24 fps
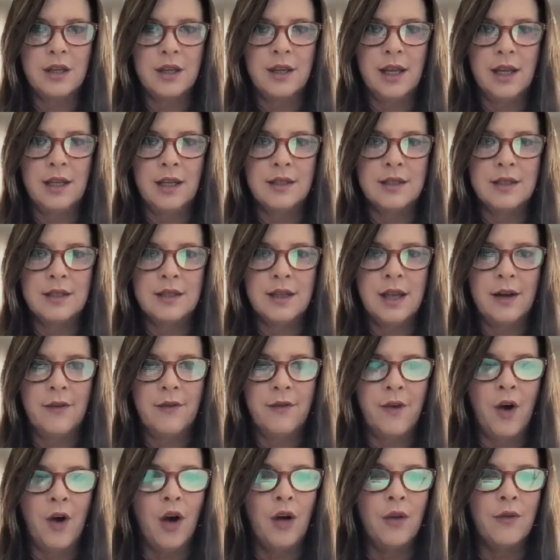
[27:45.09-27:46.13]
that's
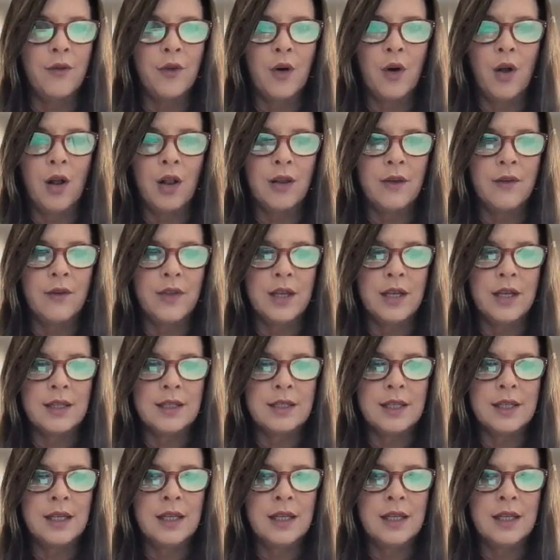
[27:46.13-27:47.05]
at fault for all of this.